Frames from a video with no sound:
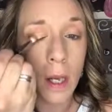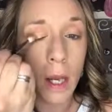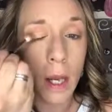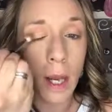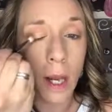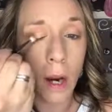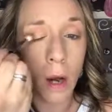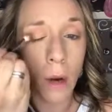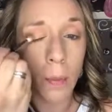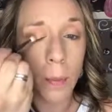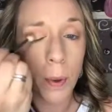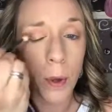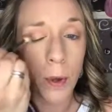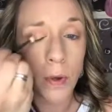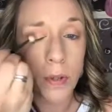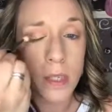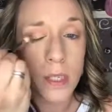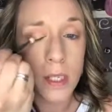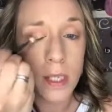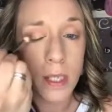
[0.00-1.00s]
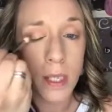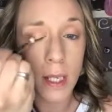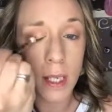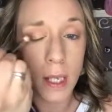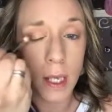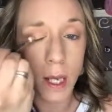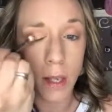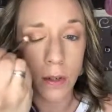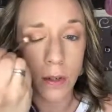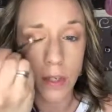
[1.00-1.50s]
And I'll post the
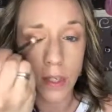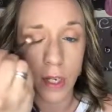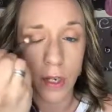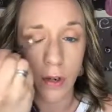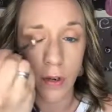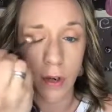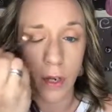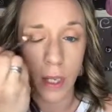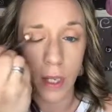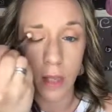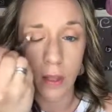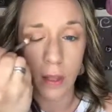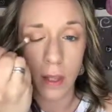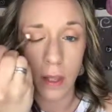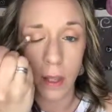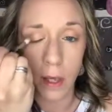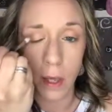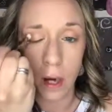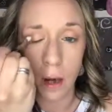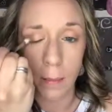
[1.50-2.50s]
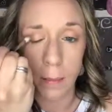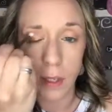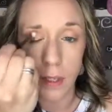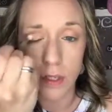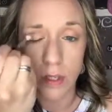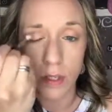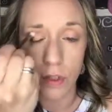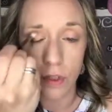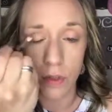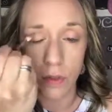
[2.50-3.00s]
colors underneath in the
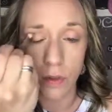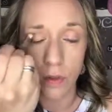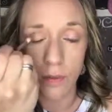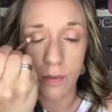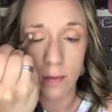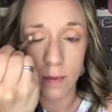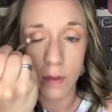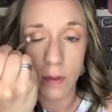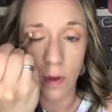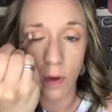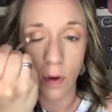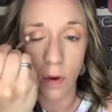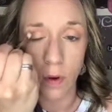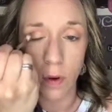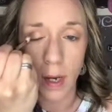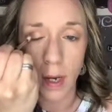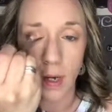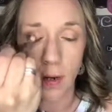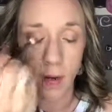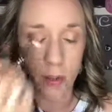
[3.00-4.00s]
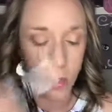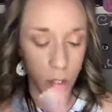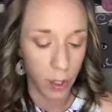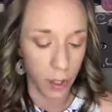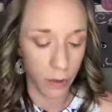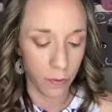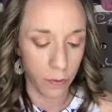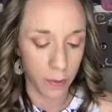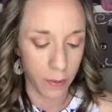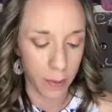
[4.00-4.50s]
comments too. So I know it's
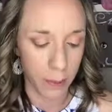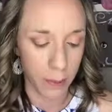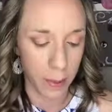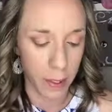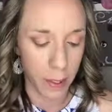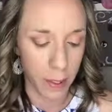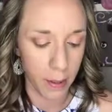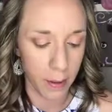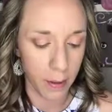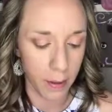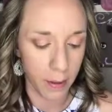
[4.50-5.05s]
hard to remember.